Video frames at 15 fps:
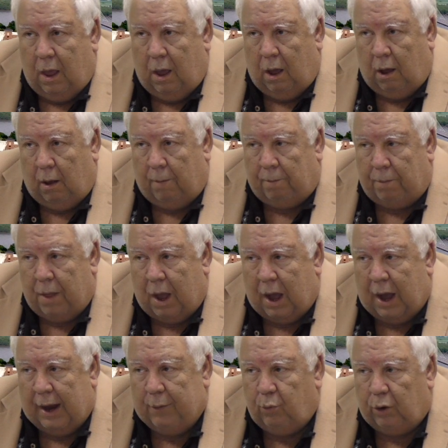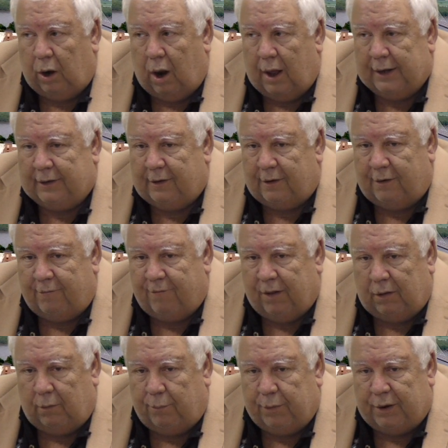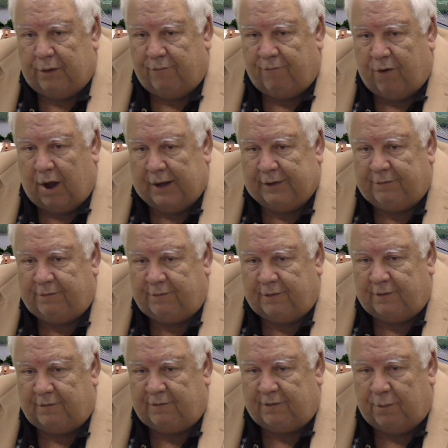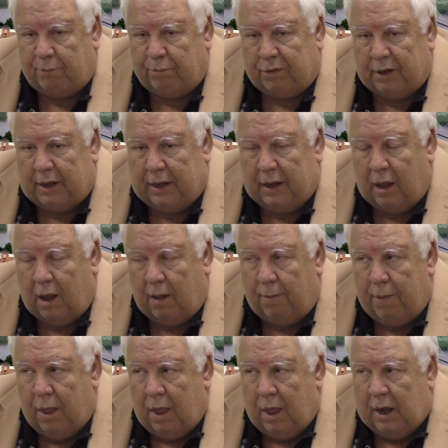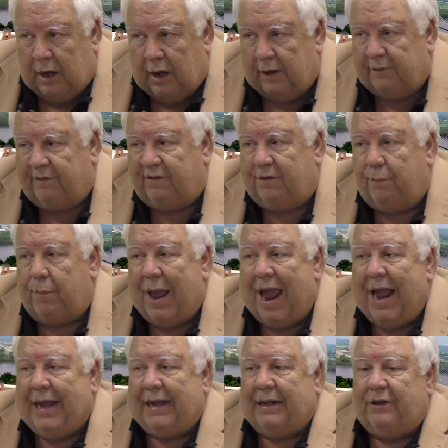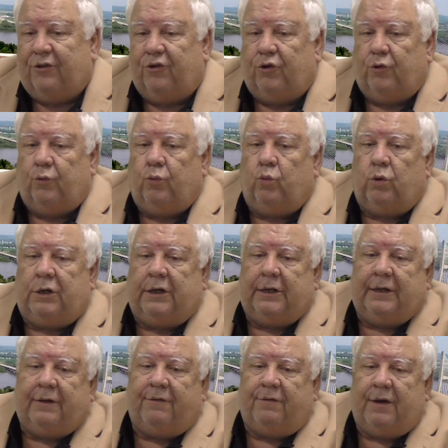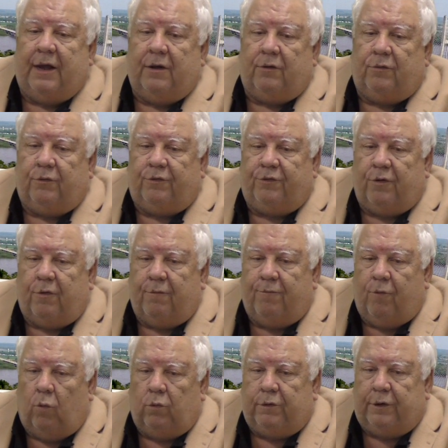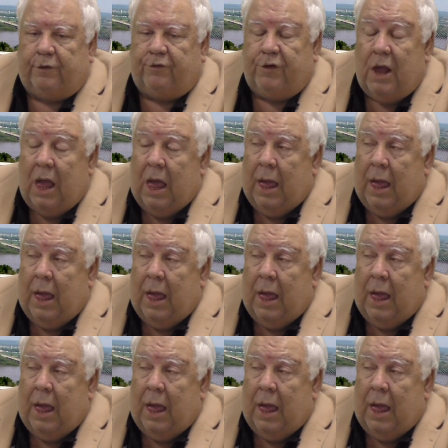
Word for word: Um, I would like to develop a device that simply uh, cuts the packing tube when it gets down to a certain voltage.